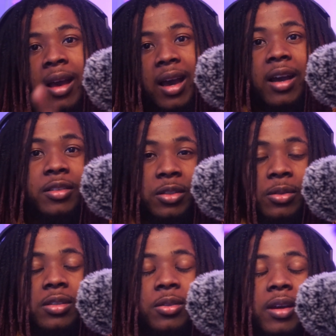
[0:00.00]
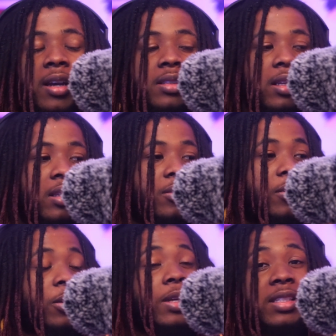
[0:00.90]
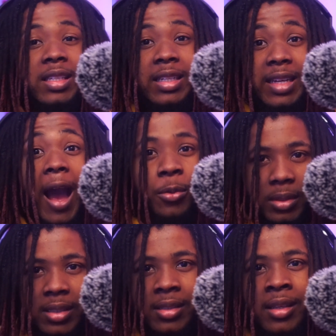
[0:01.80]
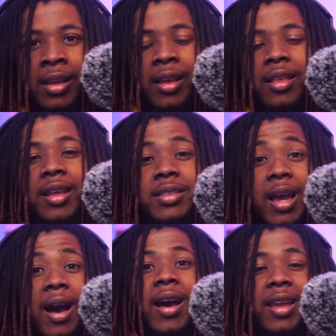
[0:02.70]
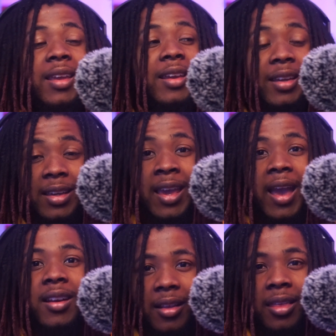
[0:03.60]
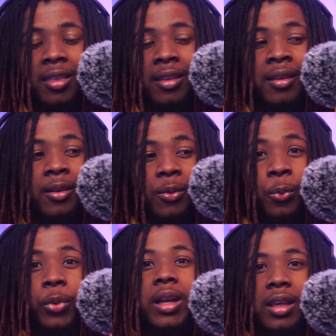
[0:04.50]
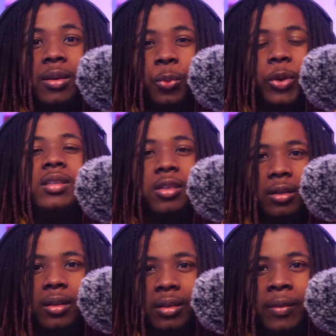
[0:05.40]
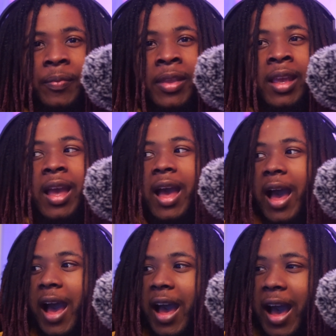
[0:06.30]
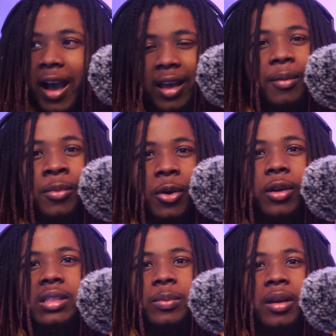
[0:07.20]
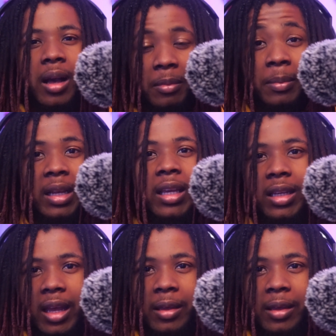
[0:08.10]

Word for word: I have to do to you guys in this video is announce that I, Kenneth William Wizzle, I am going to become a millionaire.